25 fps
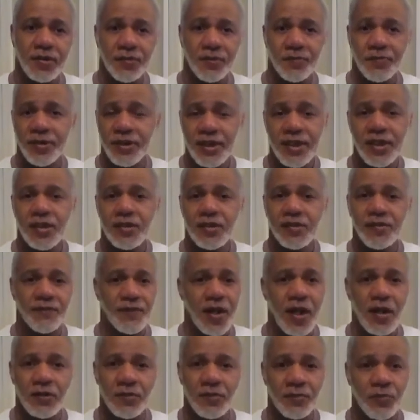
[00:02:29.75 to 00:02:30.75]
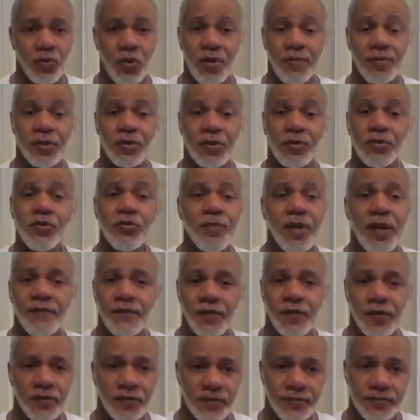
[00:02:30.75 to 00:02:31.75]
the police, fire department, or
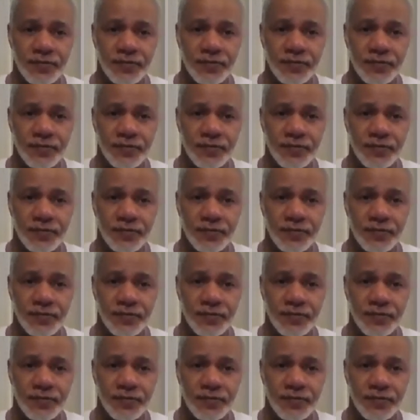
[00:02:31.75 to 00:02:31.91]
whomever,